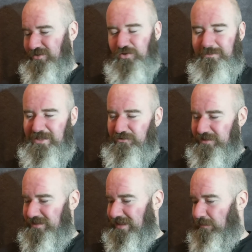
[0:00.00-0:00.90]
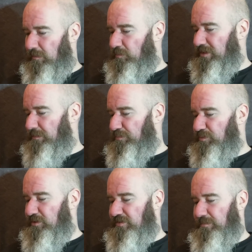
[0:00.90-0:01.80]
It's going to be interesting, that one, with the
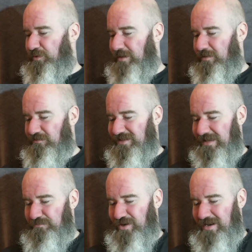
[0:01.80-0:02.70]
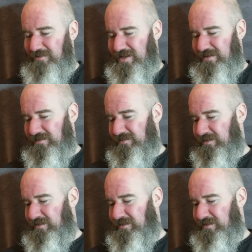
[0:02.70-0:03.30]
use of the Primaris Librarian,